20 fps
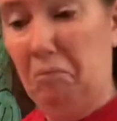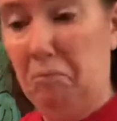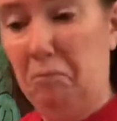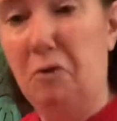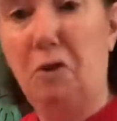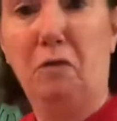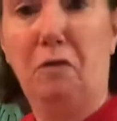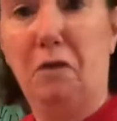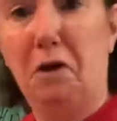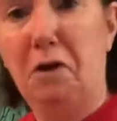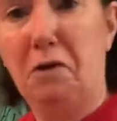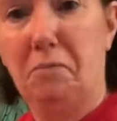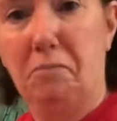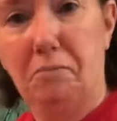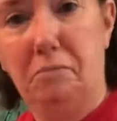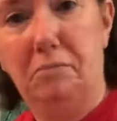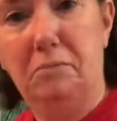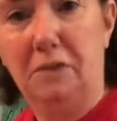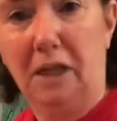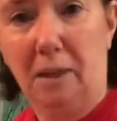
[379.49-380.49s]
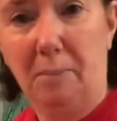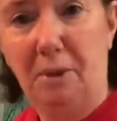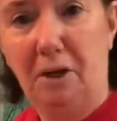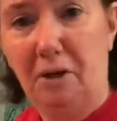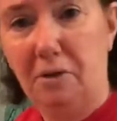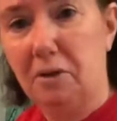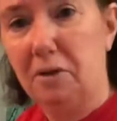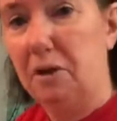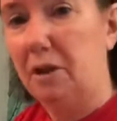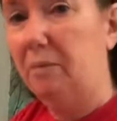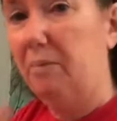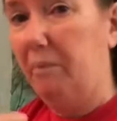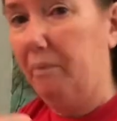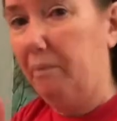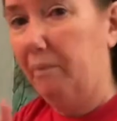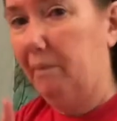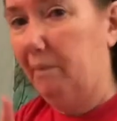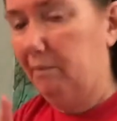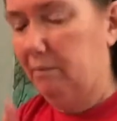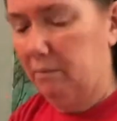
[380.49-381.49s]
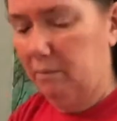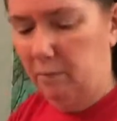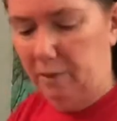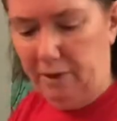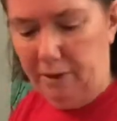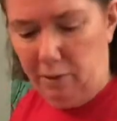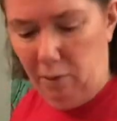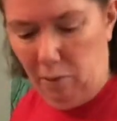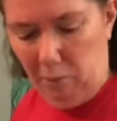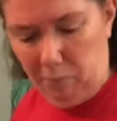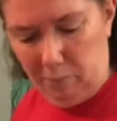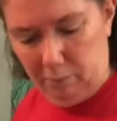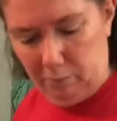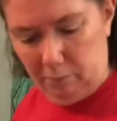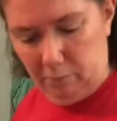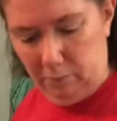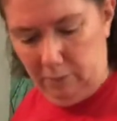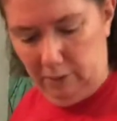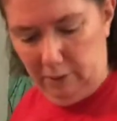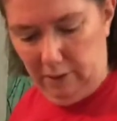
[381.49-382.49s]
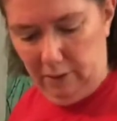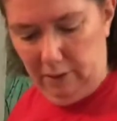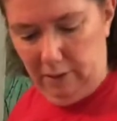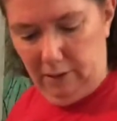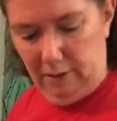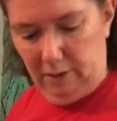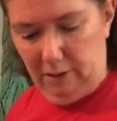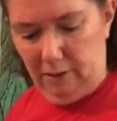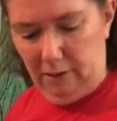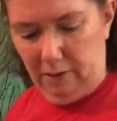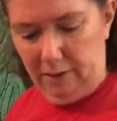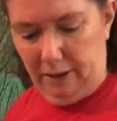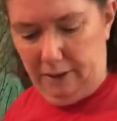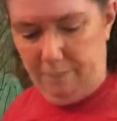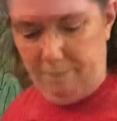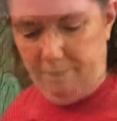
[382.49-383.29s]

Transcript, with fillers: So far, Diamond Art Club. Way to go. Okay.